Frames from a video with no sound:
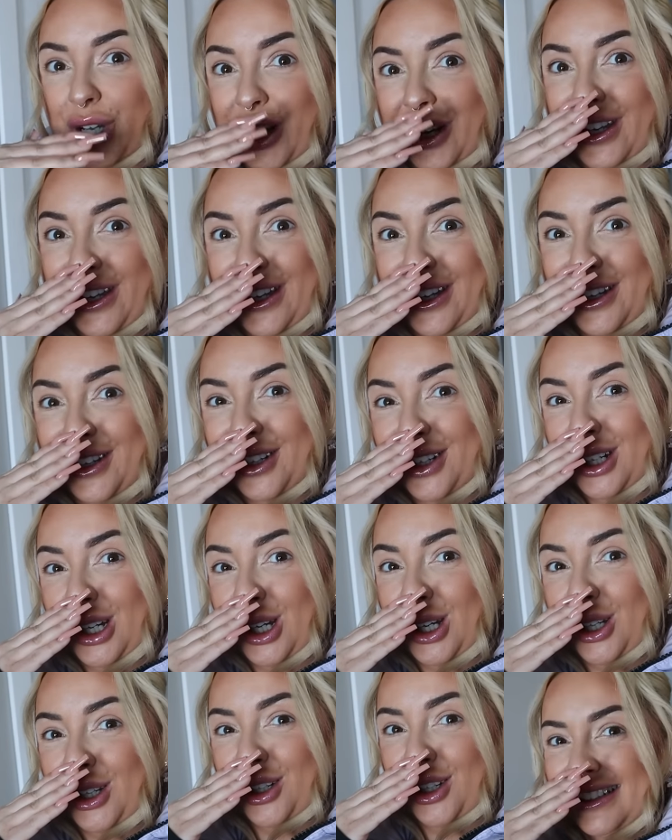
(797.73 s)
They're
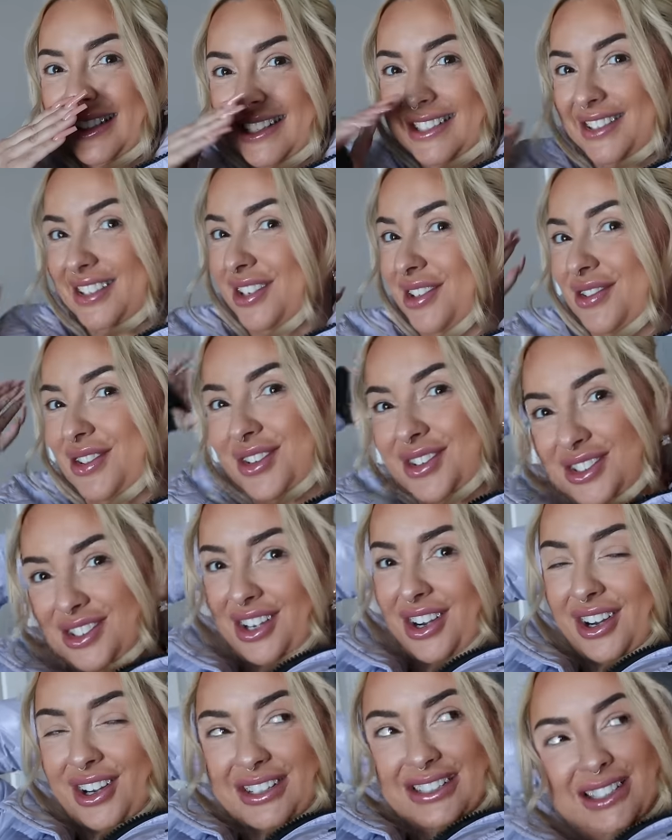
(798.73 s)
here. He's gonna go out and
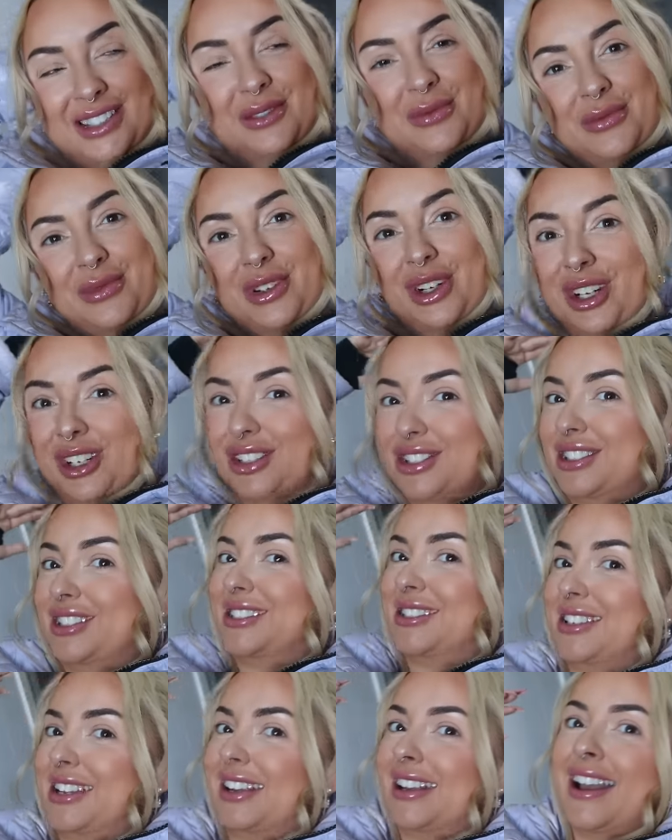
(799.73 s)
talk to them first,
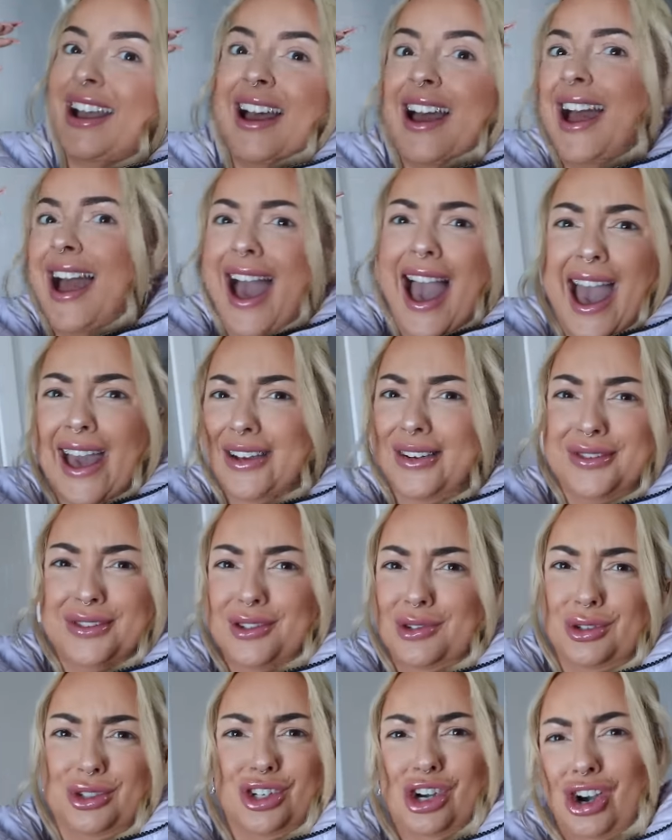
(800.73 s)
because, like, I don't
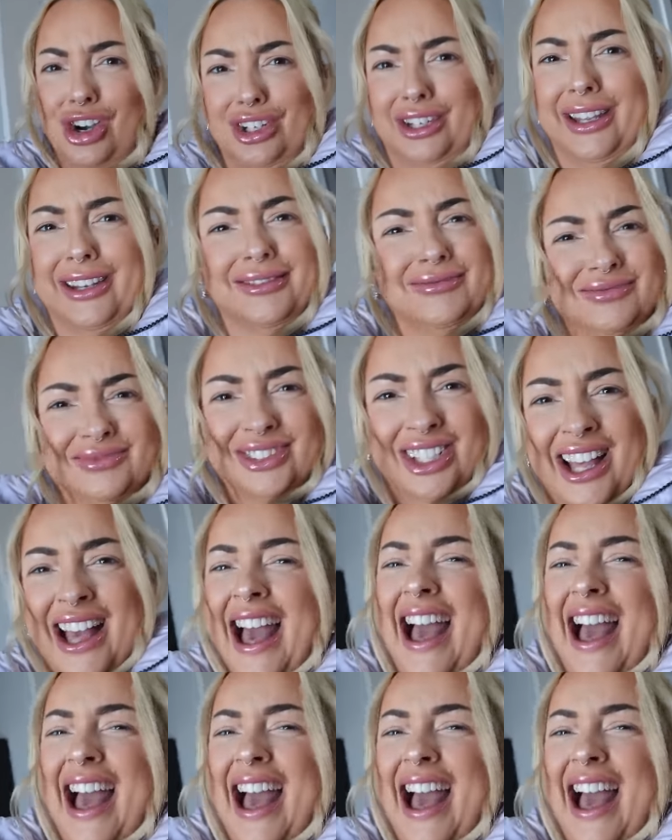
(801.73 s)
know jargon.